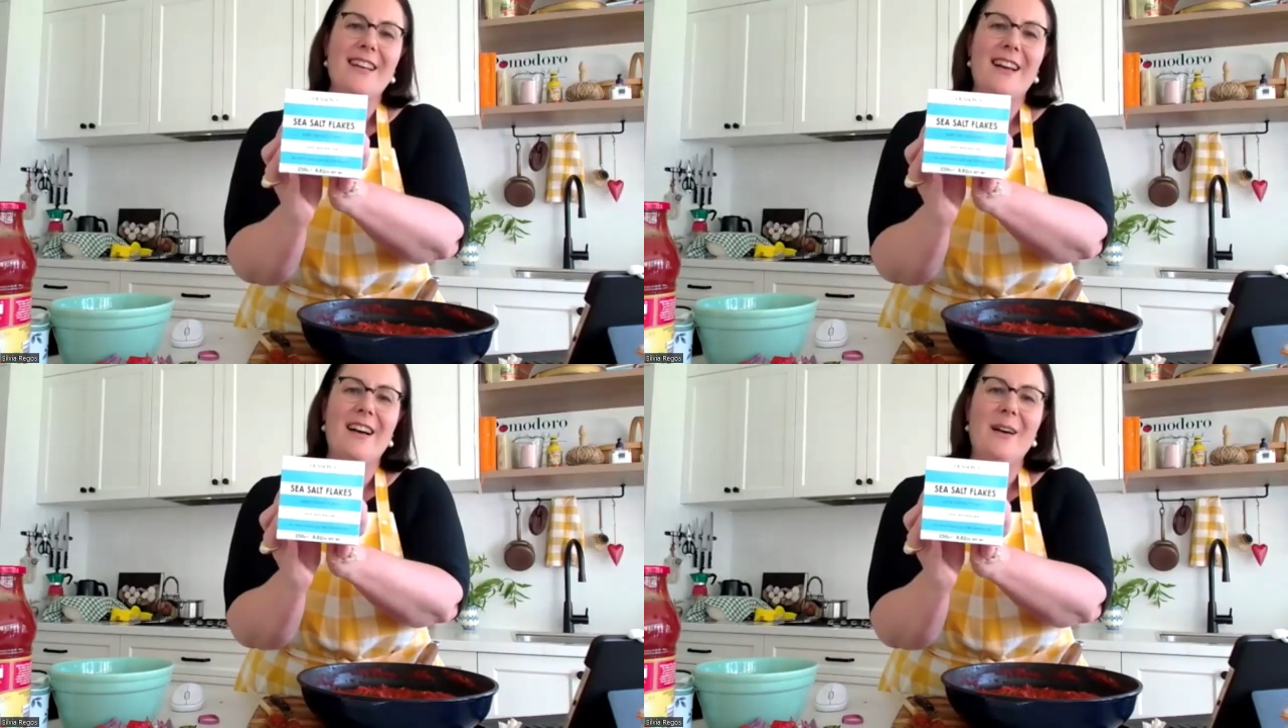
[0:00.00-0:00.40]

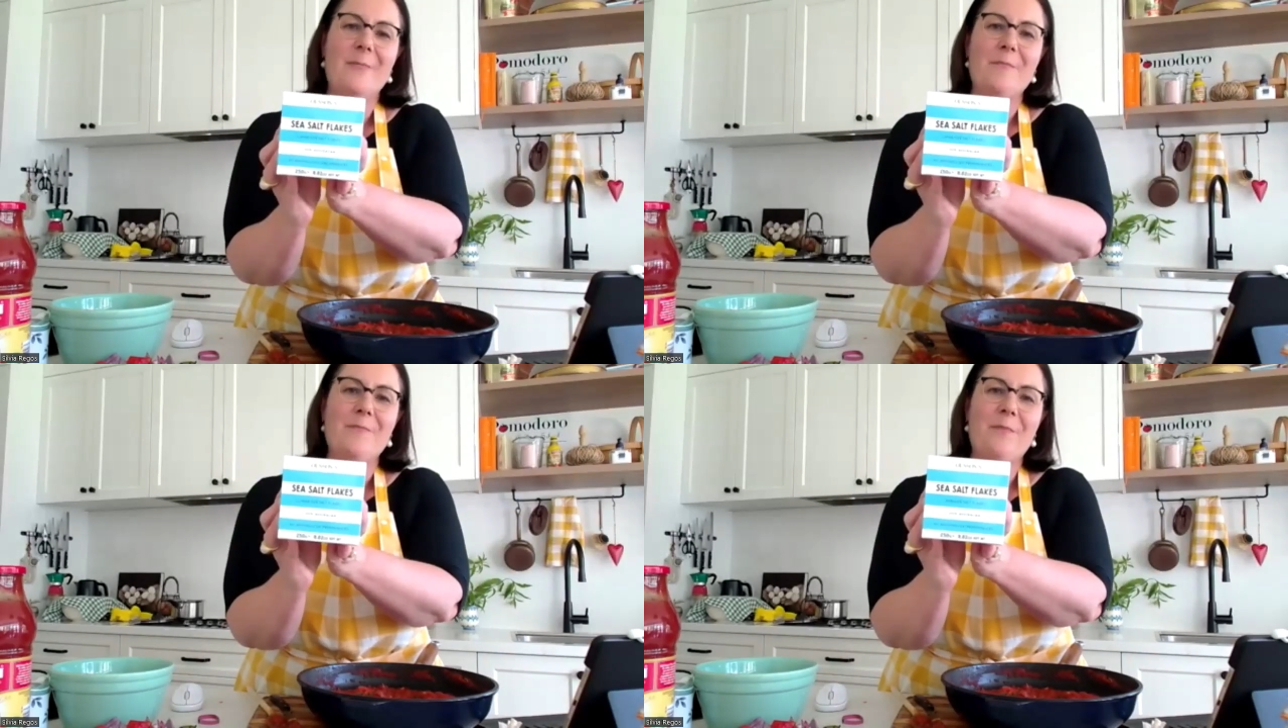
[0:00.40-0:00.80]

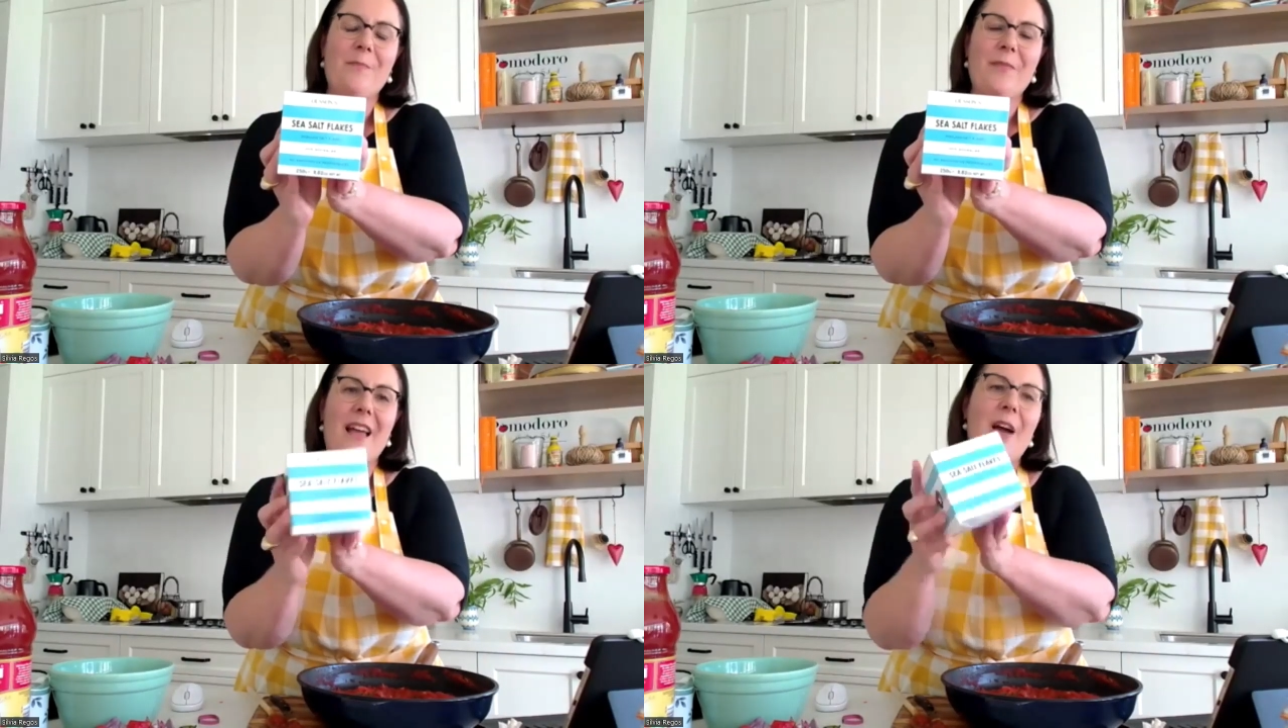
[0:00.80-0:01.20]

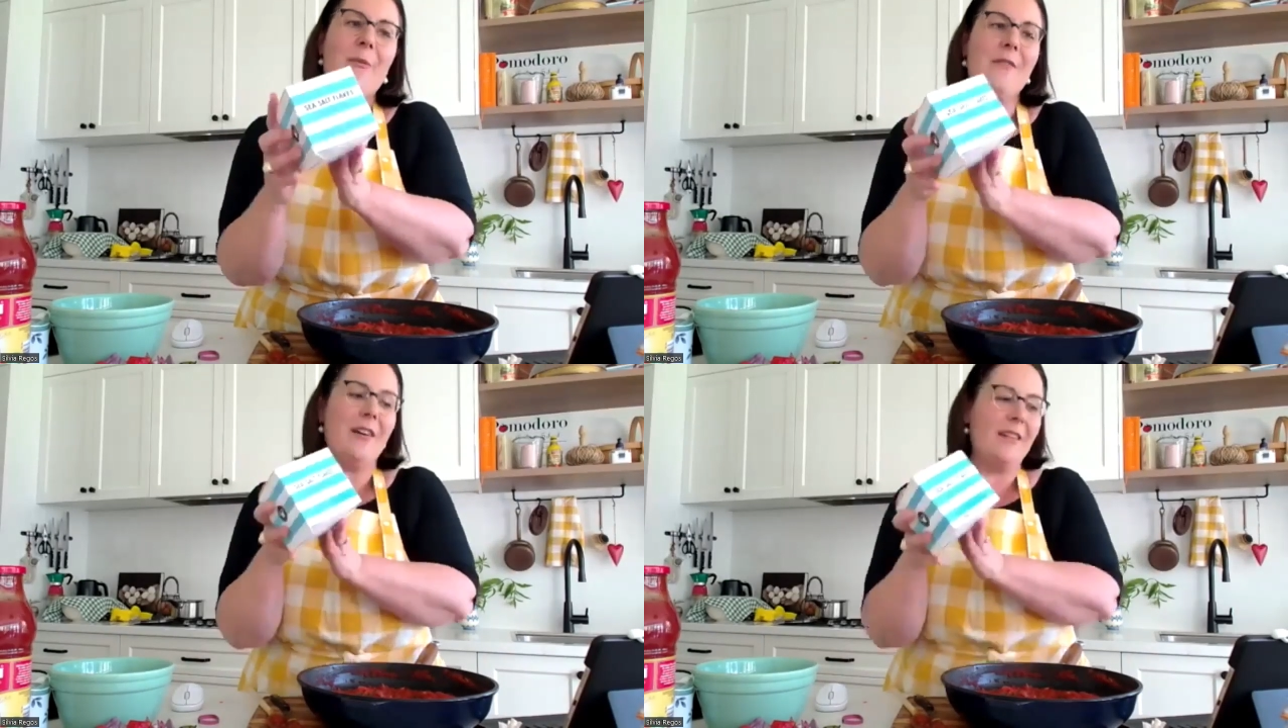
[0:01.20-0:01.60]

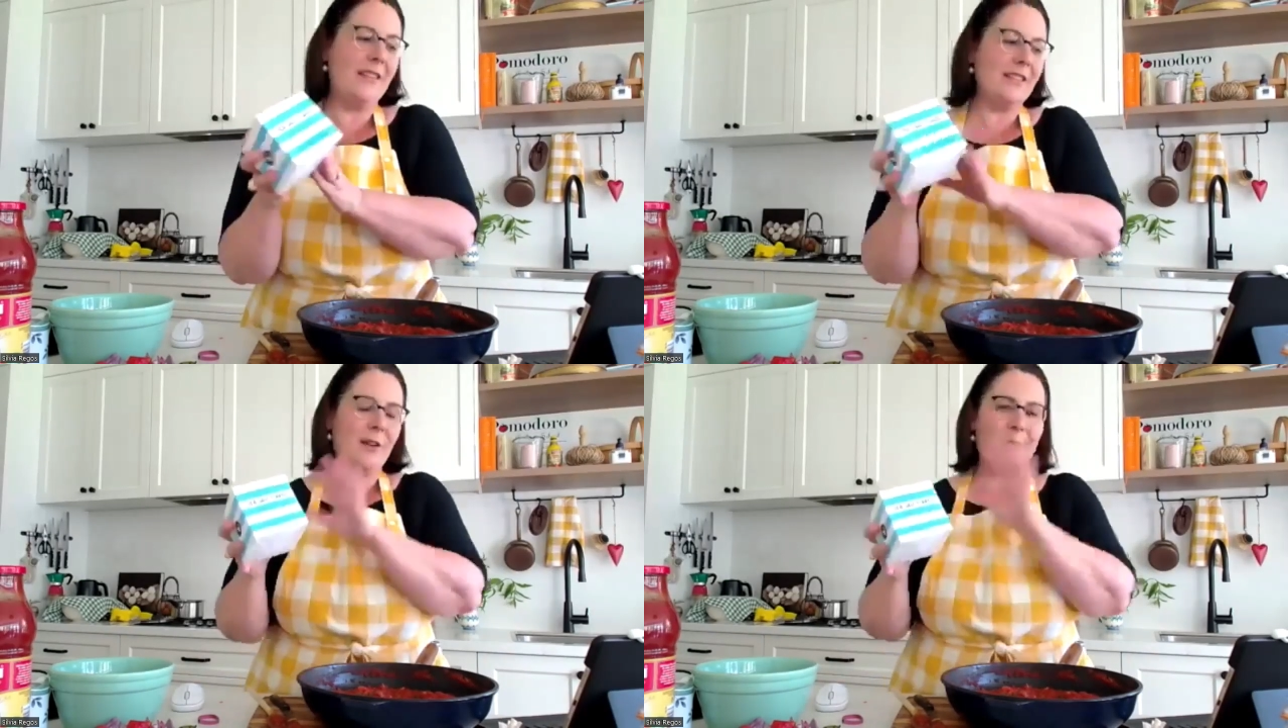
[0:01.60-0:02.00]
However,
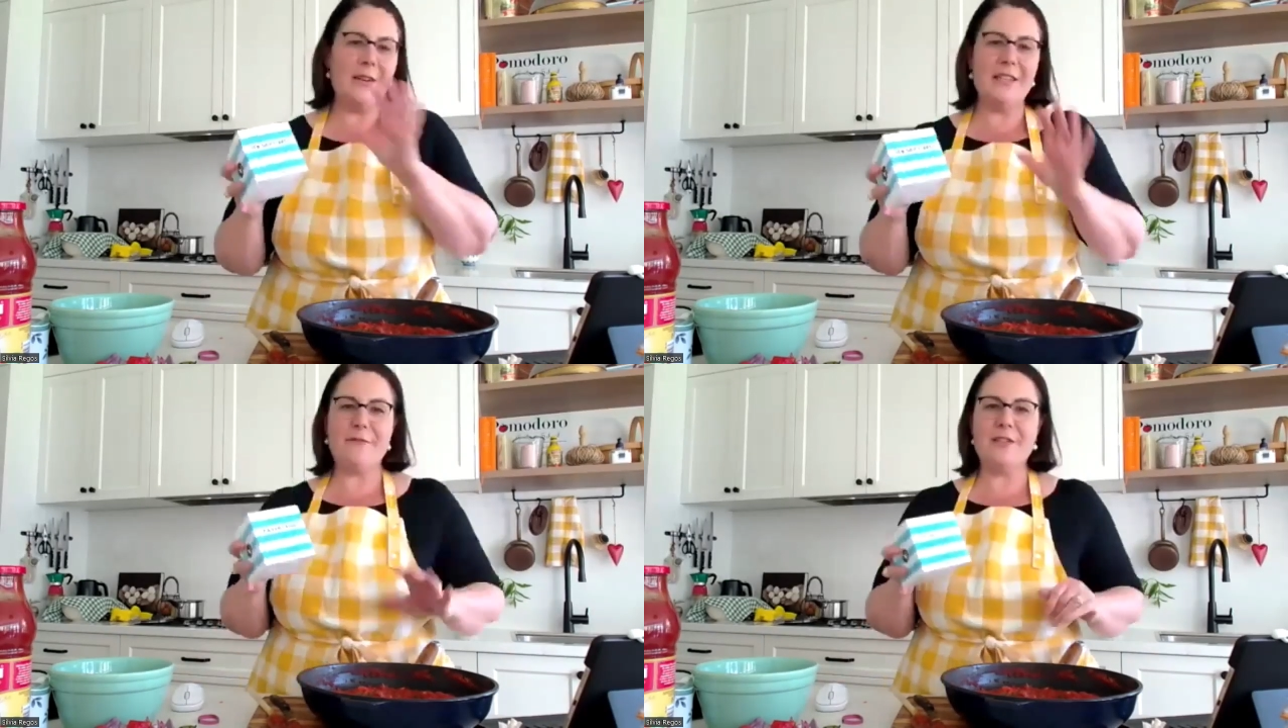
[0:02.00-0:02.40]
there's so
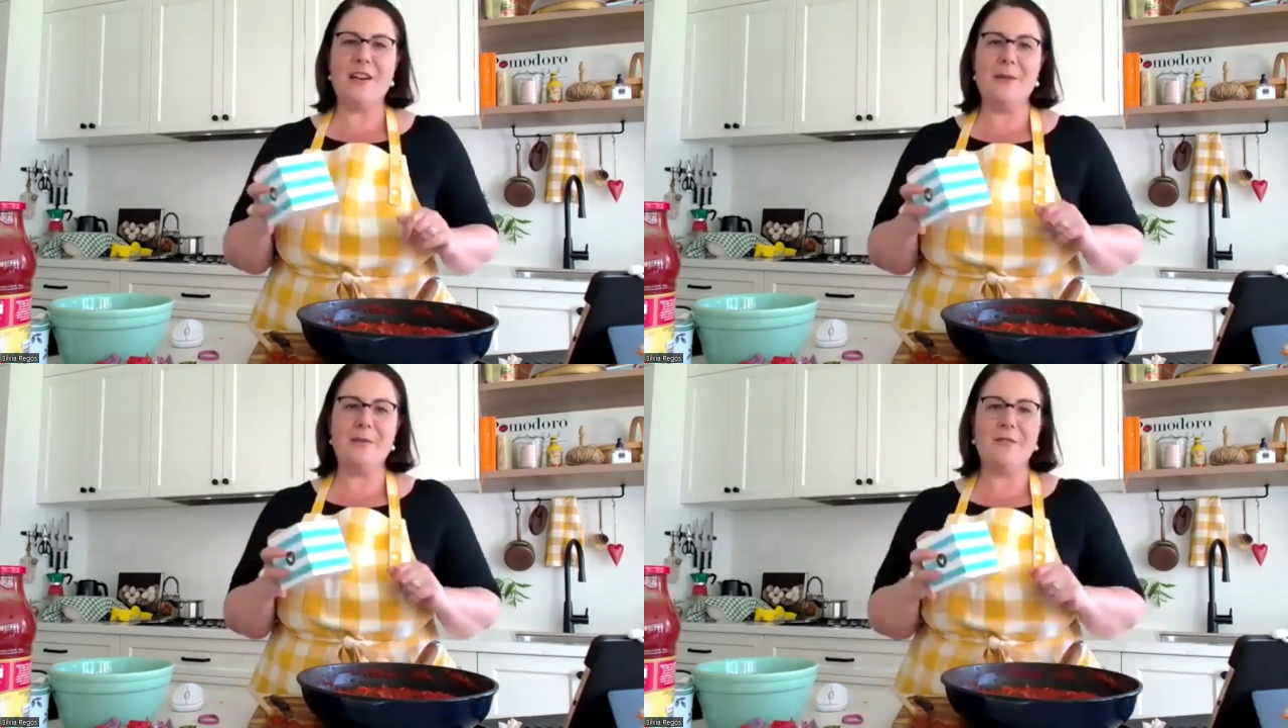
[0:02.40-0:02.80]
many different
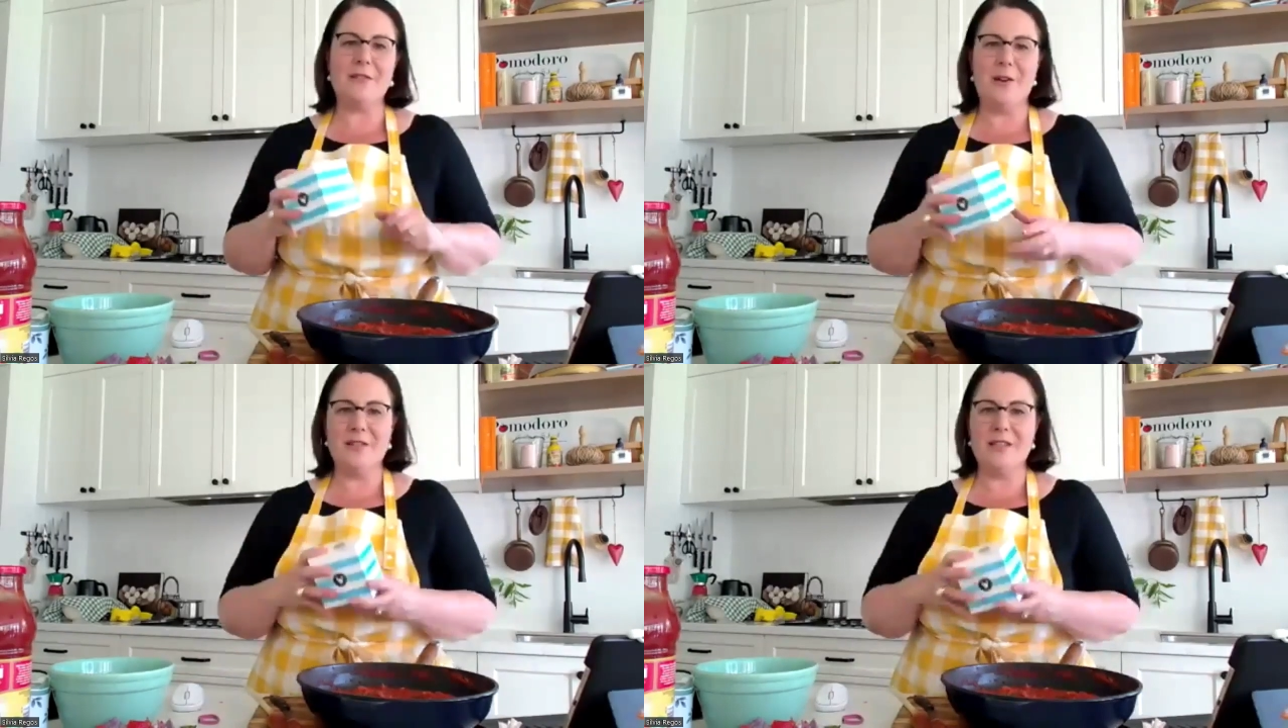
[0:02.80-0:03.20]
types of
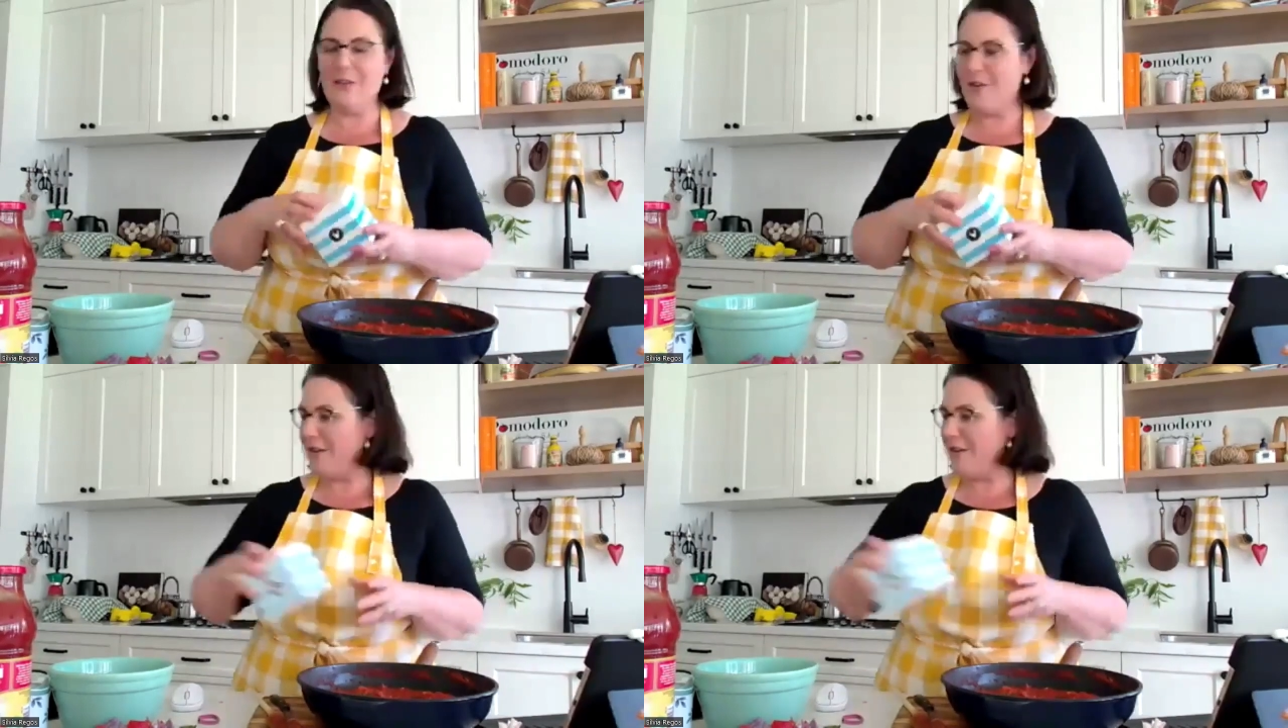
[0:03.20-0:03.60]
salts
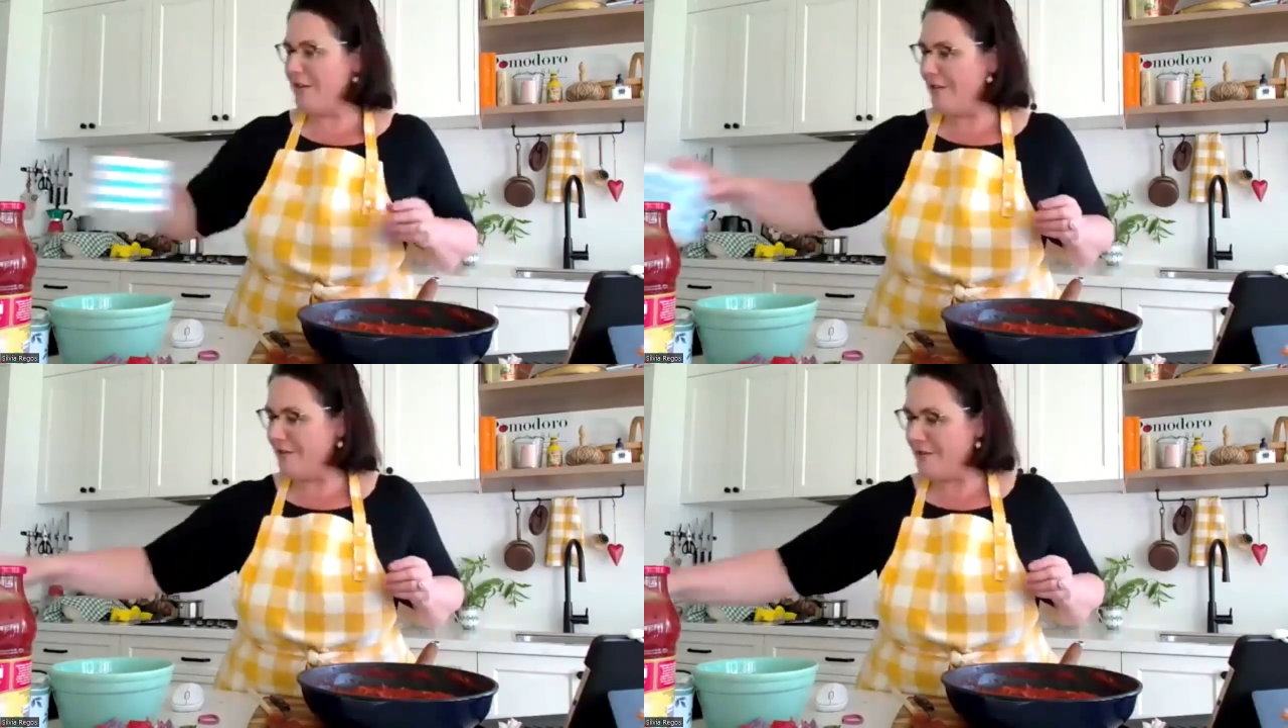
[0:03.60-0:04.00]
that you can
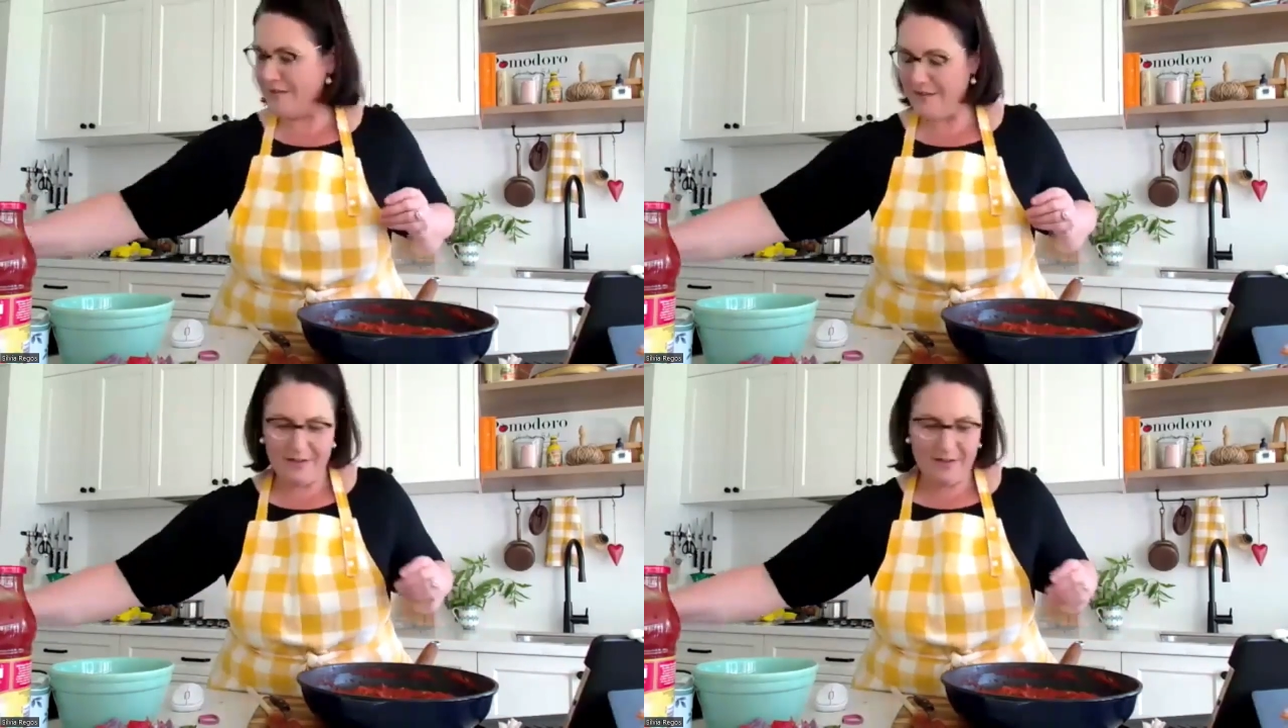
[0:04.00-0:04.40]
use.